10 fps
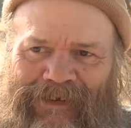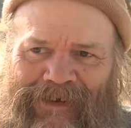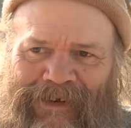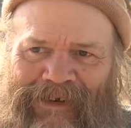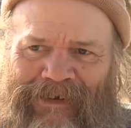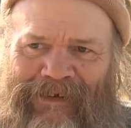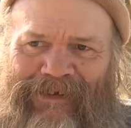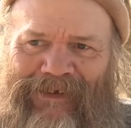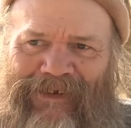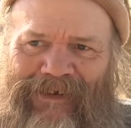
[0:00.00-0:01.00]
uh,
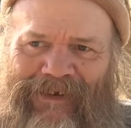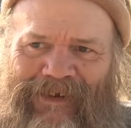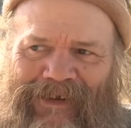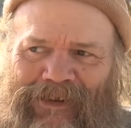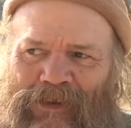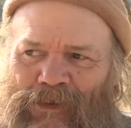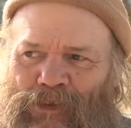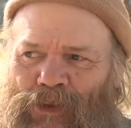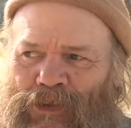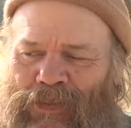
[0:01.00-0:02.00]
doesn't